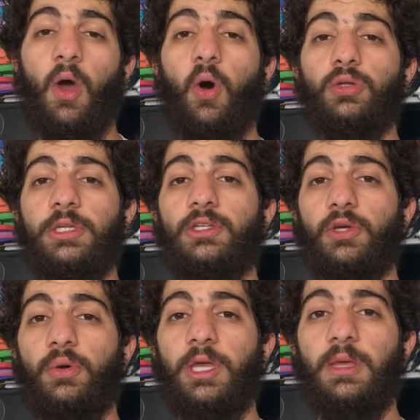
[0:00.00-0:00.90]
Only
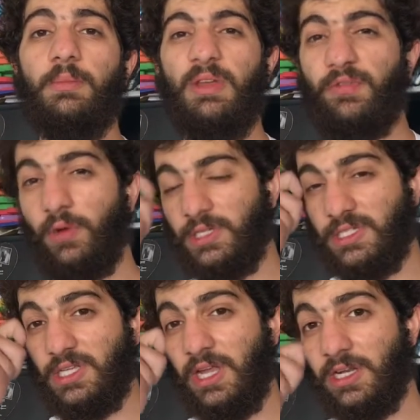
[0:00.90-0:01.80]
do it before the
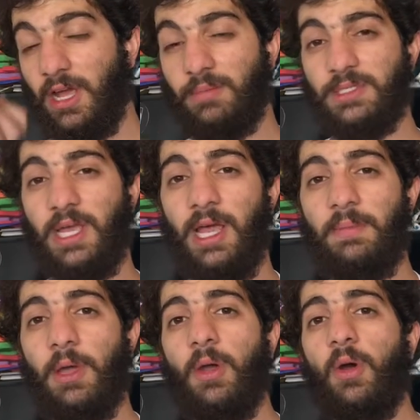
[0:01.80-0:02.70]
sun comes
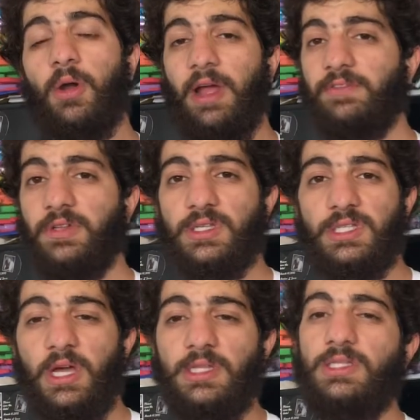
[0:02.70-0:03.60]
up or after the
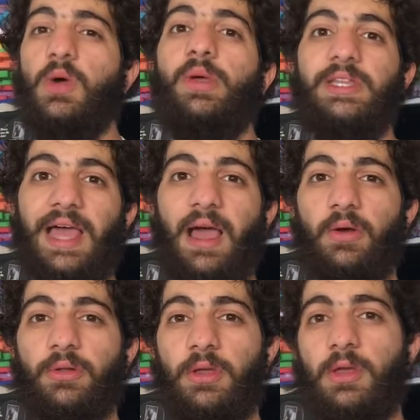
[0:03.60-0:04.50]
sun is going
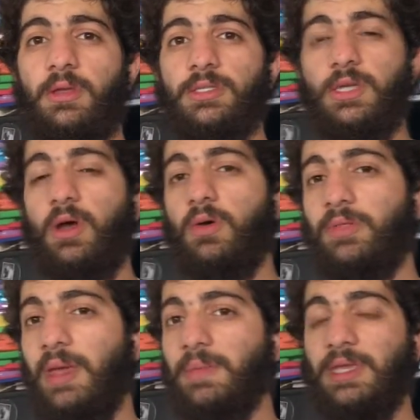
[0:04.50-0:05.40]
down. So
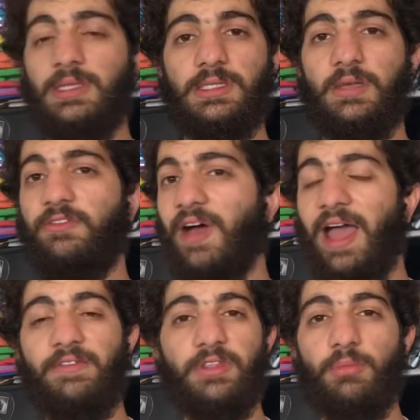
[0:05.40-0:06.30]
that means
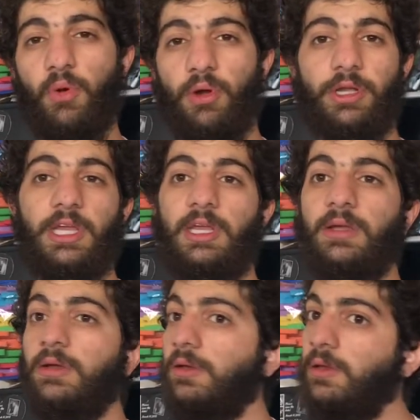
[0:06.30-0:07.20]
5 in the
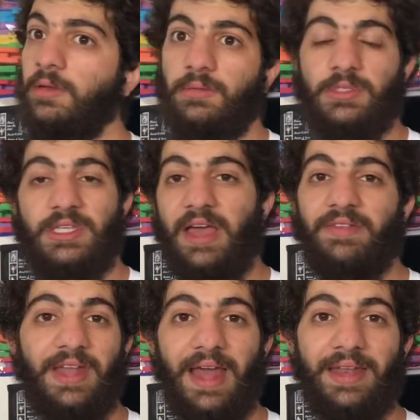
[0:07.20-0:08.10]
morning,
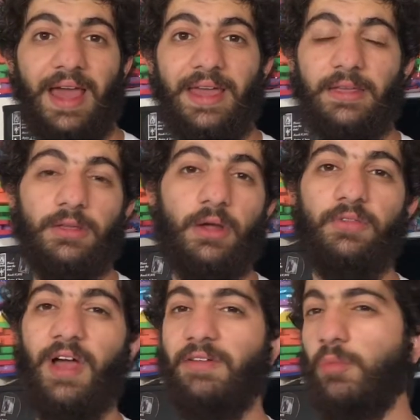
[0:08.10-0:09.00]
7 at night,
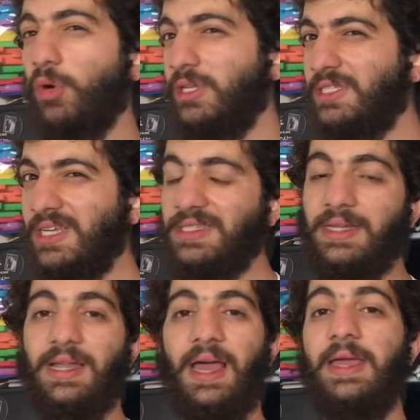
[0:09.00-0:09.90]
5 in the morning, 6
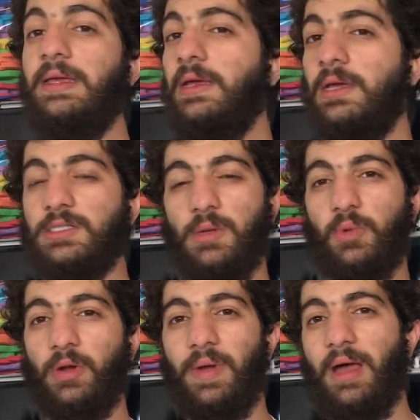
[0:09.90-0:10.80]
at night,
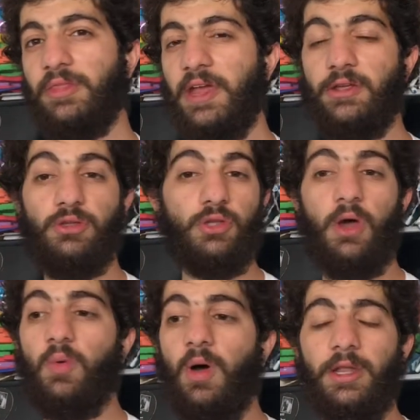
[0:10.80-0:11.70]
somewhere around there. You
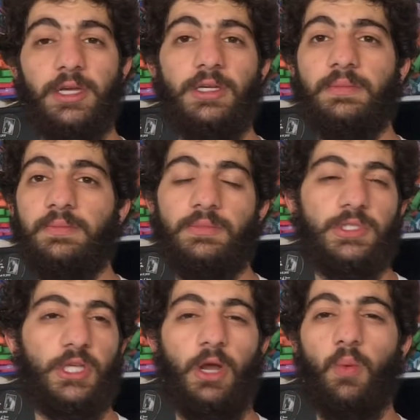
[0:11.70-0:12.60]
don't want to
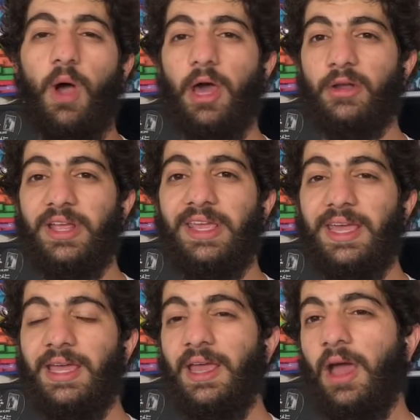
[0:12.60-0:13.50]
start watering
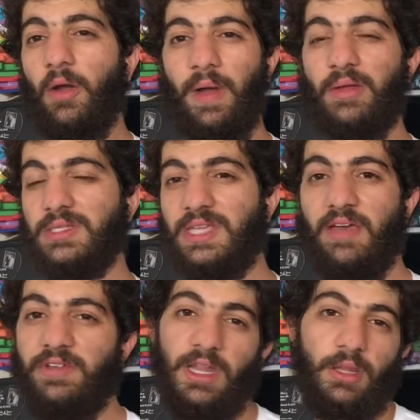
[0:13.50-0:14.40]
it around
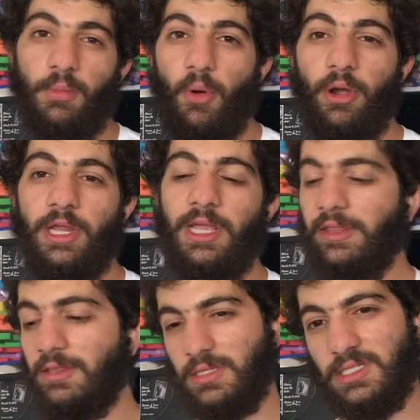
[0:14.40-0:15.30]
7 in the morning
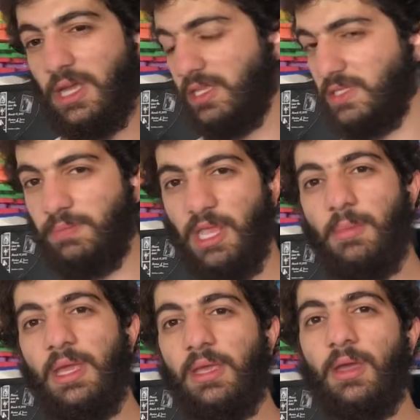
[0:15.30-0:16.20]
and then the sun's
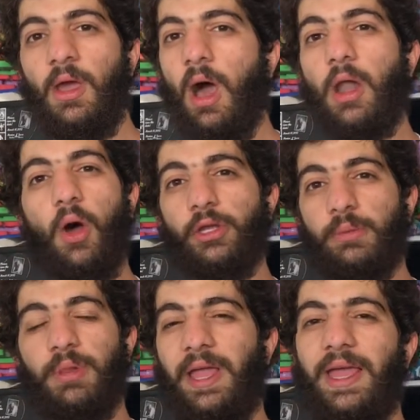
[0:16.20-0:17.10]
beaming on all
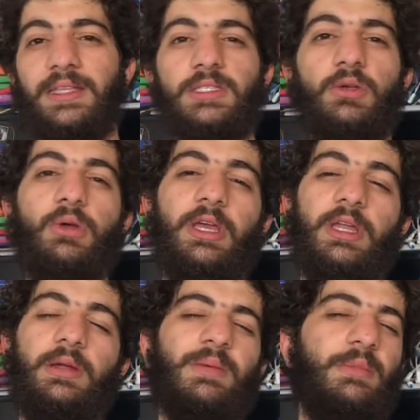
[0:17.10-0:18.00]
your plants. You'll
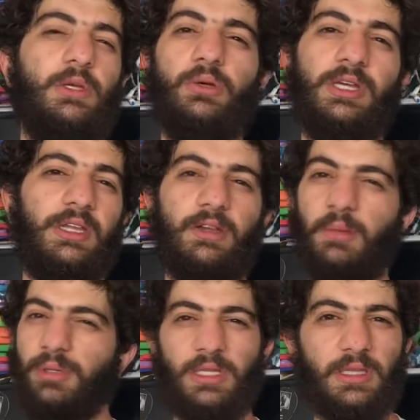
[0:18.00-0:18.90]
get it
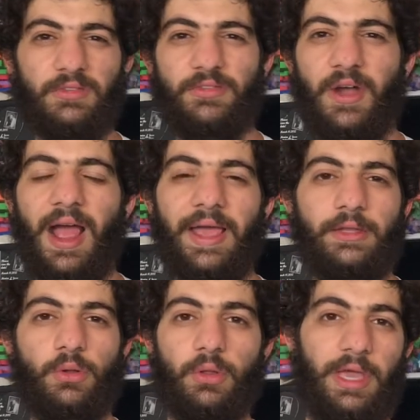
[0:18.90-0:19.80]
completely
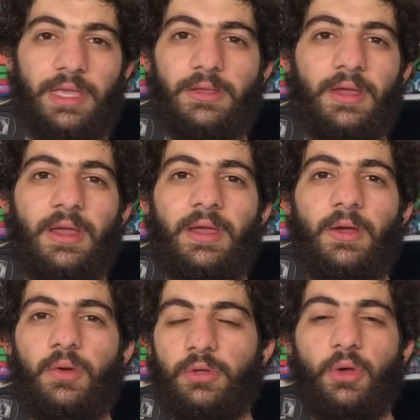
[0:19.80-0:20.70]
fried.
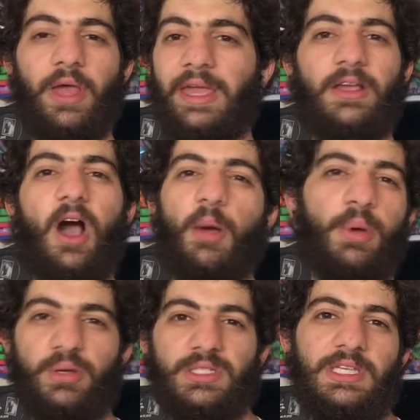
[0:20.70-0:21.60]
You'll hate
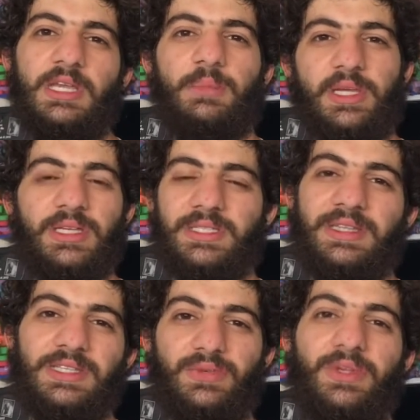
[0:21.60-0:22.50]
compost tea because of
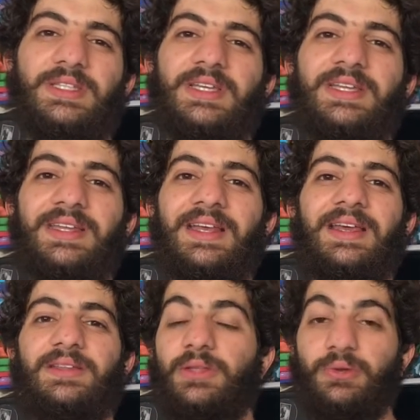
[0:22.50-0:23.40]
this reason.
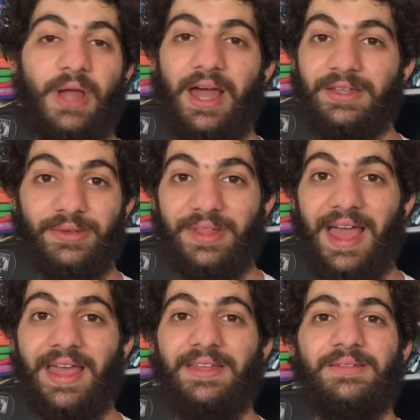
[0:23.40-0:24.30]
Do not do
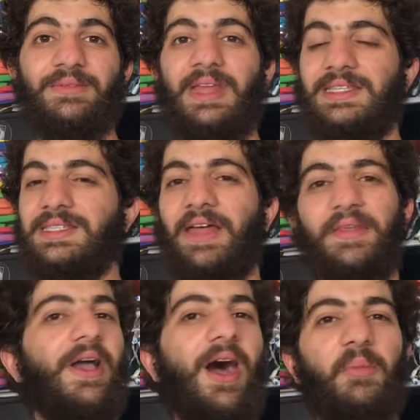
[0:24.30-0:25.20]
that. That's not
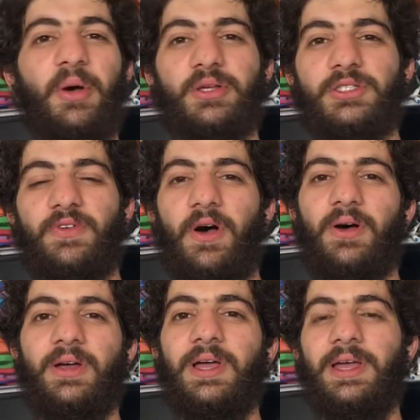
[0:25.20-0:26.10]
the compost's
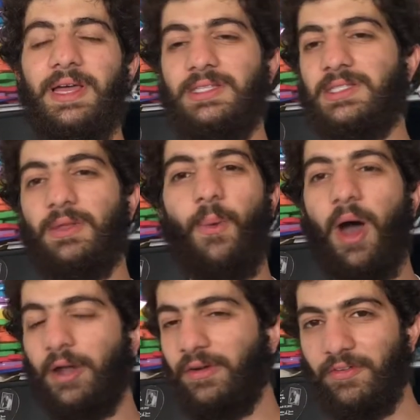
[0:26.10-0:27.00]
fault. It's the
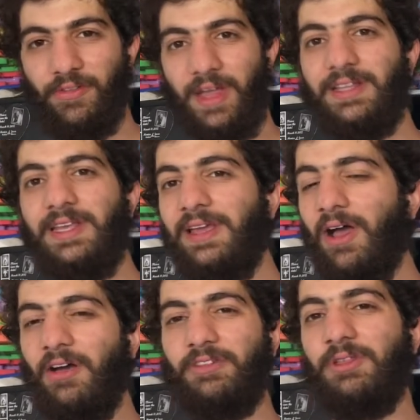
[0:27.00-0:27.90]
water reflecting
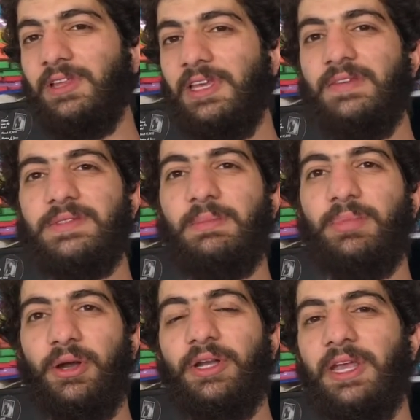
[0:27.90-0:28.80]
off the leaves and
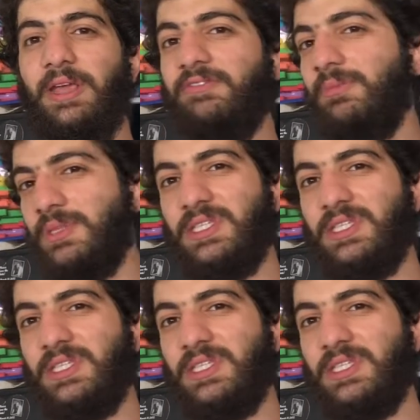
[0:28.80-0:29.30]
burning it from the